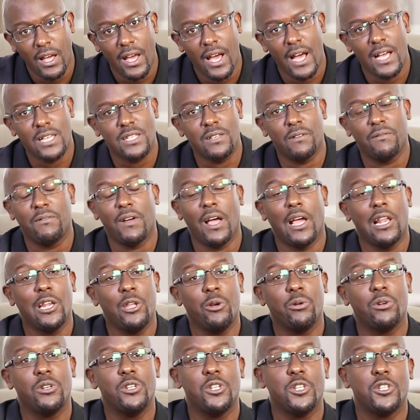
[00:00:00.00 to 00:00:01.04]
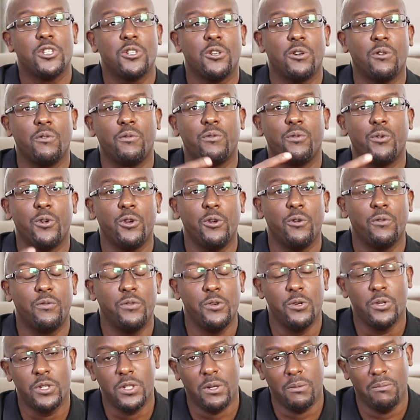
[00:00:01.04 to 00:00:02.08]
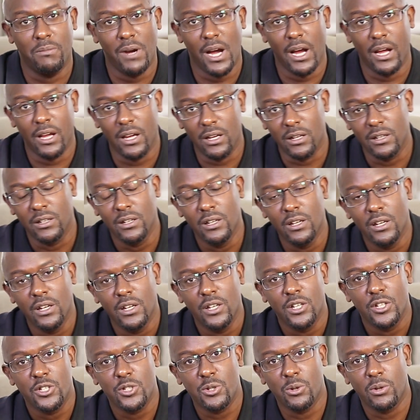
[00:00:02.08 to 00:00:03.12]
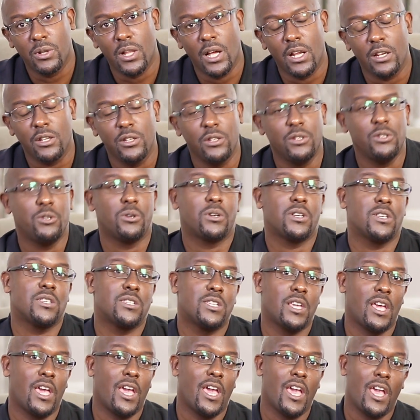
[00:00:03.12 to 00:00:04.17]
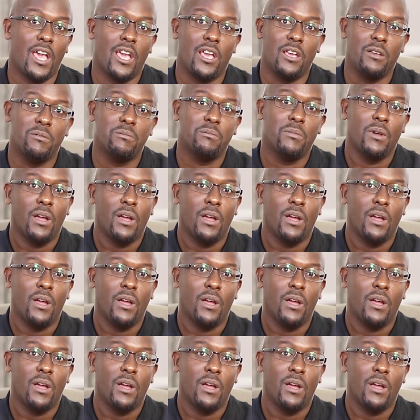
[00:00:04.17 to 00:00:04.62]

as a value addition for your future buyer, so that you can say, hey,